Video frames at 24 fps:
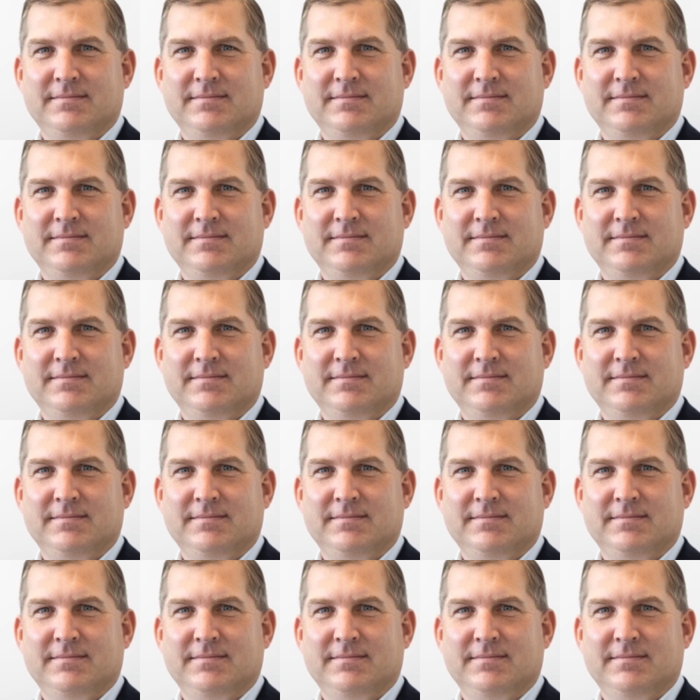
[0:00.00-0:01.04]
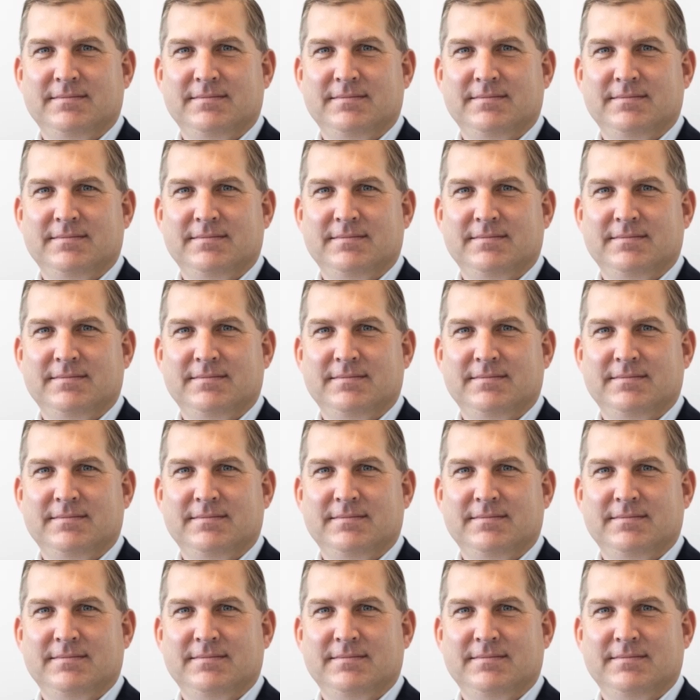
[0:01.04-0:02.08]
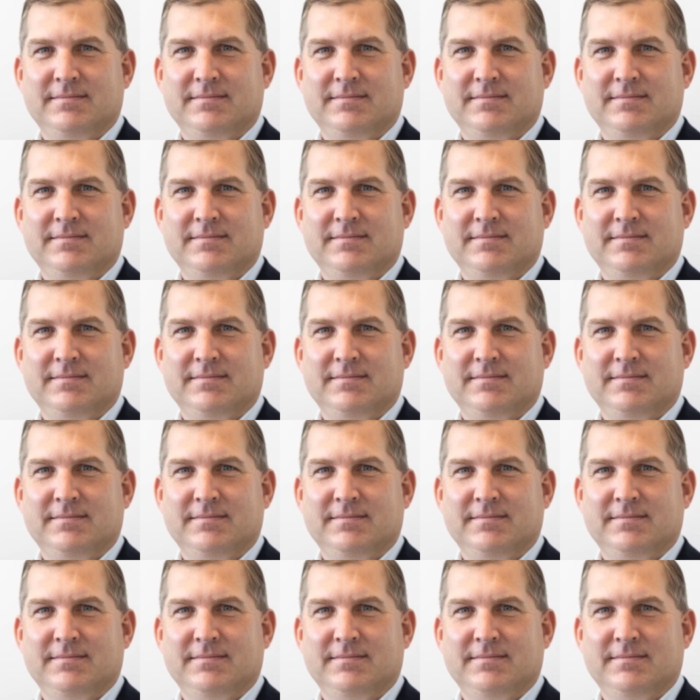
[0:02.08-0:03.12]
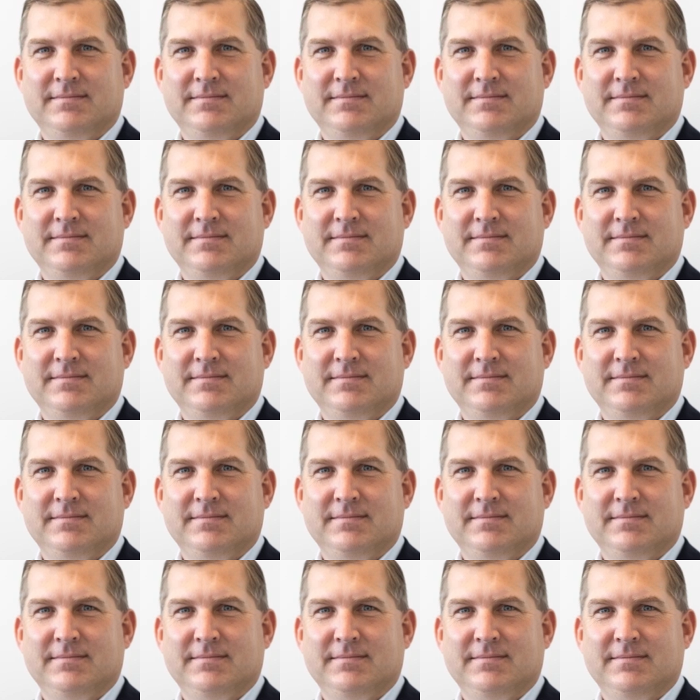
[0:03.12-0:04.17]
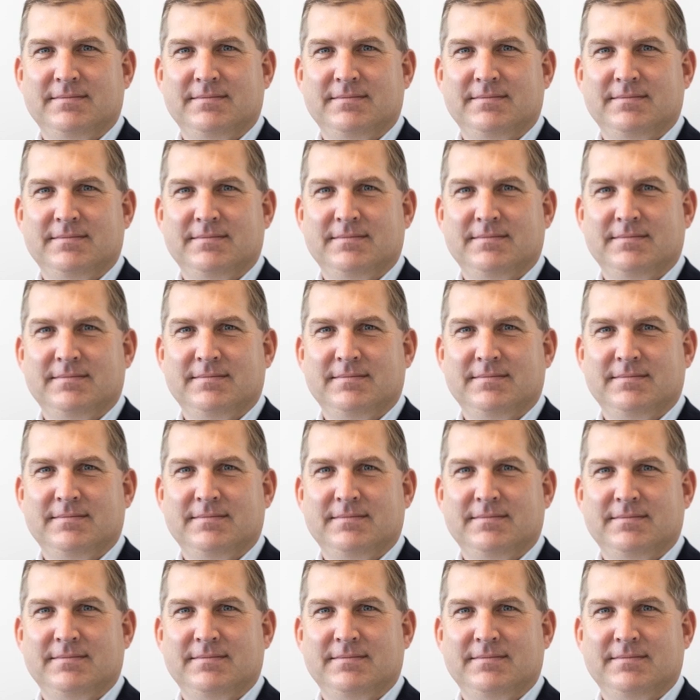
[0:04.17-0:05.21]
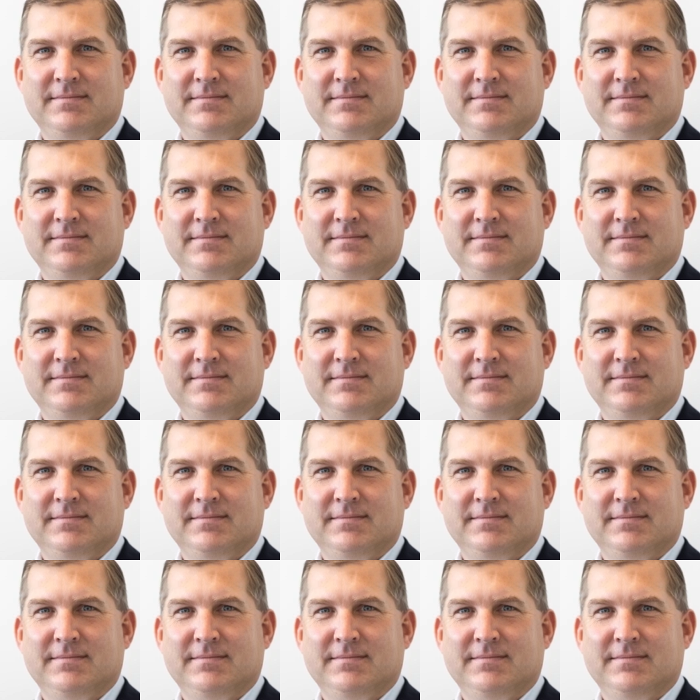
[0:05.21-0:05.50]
[no speech]